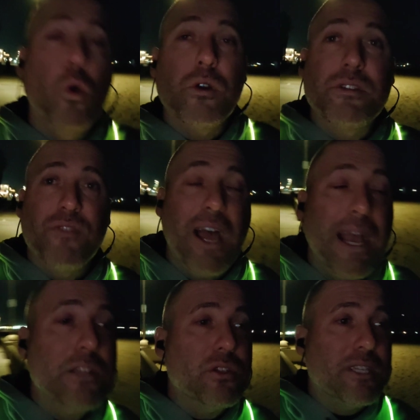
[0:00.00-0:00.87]
course of
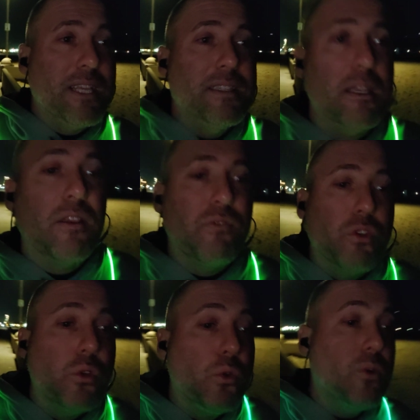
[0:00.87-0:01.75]
action is if
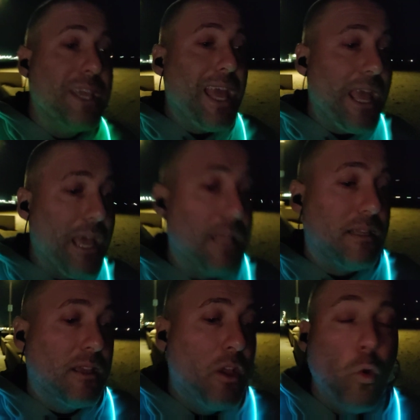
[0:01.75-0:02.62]
you
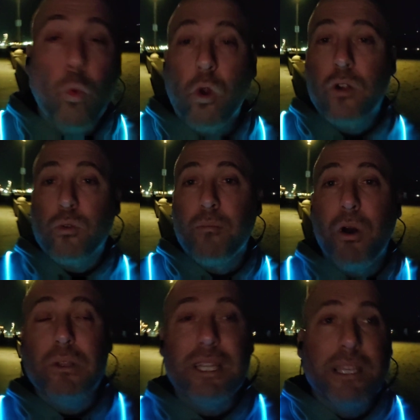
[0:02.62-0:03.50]
can work
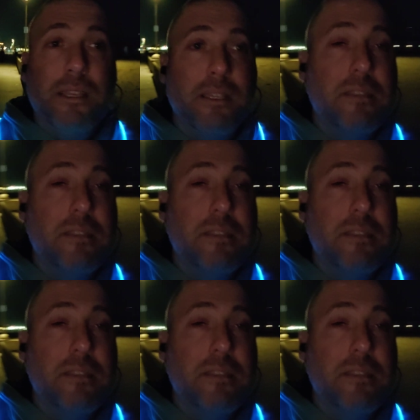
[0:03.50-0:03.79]
remotely,